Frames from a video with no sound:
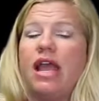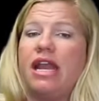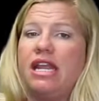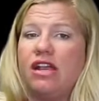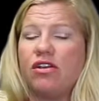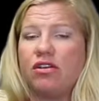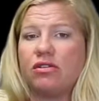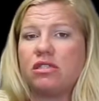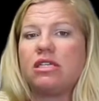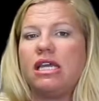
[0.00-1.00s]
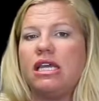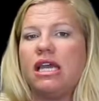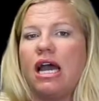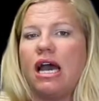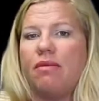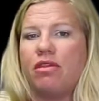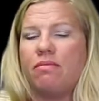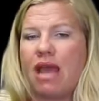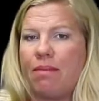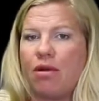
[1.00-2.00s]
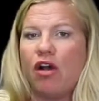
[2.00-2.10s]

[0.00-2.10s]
And here you'll see the map